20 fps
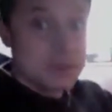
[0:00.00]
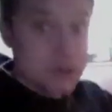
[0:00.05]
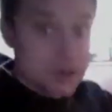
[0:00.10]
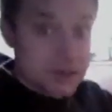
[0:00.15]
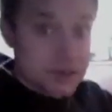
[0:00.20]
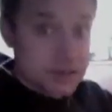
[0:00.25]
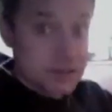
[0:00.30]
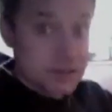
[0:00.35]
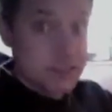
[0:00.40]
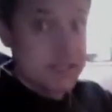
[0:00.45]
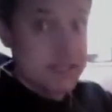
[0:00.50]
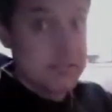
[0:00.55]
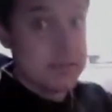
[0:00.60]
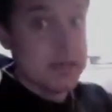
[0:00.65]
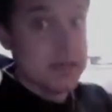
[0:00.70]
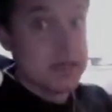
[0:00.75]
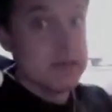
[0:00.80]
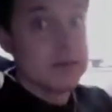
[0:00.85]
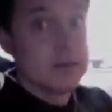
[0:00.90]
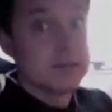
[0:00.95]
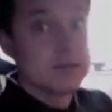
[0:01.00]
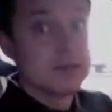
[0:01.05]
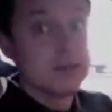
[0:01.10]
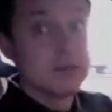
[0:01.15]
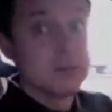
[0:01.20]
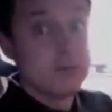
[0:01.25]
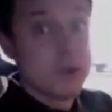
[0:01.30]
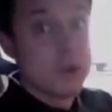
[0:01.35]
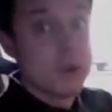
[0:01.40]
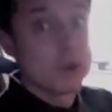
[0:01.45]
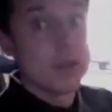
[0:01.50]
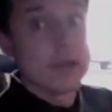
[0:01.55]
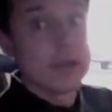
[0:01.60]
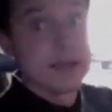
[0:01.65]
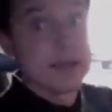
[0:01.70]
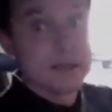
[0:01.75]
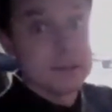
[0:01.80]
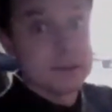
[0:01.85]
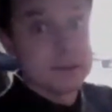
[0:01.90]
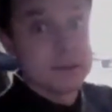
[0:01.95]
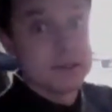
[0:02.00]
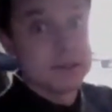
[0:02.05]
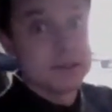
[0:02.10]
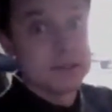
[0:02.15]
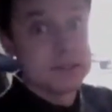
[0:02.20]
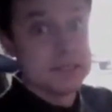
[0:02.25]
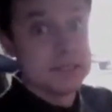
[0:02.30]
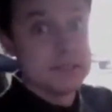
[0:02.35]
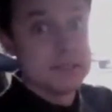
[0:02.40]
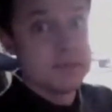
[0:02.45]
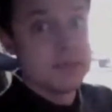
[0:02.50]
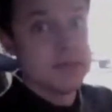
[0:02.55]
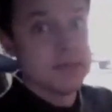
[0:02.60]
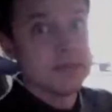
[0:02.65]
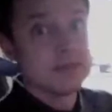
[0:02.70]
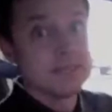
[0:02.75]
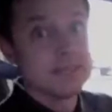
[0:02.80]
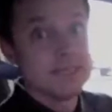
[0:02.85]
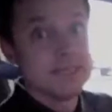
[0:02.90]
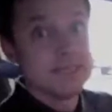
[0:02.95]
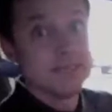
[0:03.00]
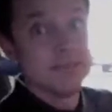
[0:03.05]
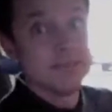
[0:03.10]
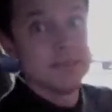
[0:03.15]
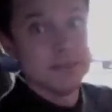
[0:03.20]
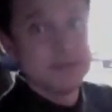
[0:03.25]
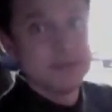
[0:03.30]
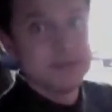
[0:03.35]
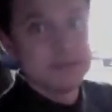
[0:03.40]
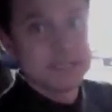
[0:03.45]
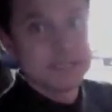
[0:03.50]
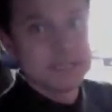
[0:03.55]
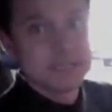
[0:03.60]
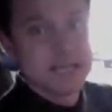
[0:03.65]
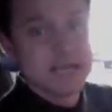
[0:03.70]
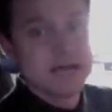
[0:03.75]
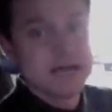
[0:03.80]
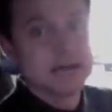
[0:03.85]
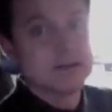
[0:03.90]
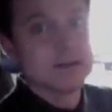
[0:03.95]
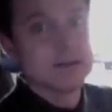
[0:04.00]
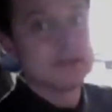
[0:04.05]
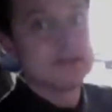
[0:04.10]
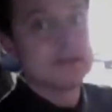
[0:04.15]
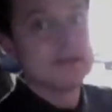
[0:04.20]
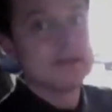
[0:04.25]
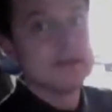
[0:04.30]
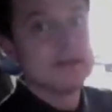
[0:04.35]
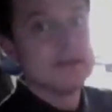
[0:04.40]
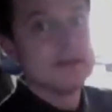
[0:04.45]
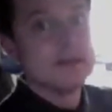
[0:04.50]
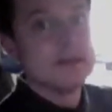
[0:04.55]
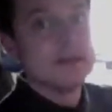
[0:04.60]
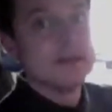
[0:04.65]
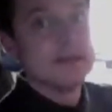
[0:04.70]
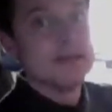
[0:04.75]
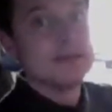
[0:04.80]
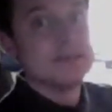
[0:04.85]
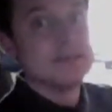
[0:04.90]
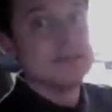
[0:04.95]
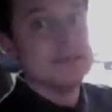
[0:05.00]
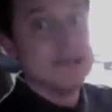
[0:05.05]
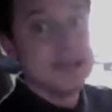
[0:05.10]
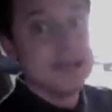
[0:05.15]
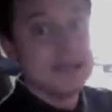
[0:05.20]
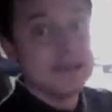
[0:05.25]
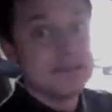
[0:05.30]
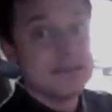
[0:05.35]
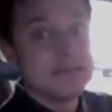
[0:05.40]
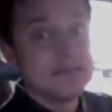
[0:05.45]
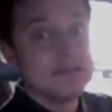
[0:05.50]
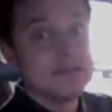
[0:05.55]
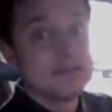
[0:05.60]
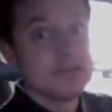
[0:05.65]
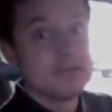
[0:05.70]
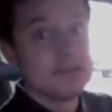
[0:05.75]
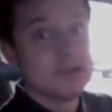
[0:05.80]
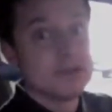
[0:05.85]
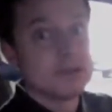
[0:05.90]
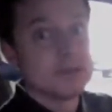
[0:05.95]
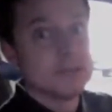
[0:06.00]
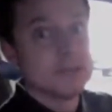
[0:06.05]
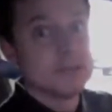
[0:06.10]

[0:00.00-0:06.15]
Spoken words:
your seatbelt, you're more likely to put on your seatbelt to get rid of the sound. That's negative reinforcement.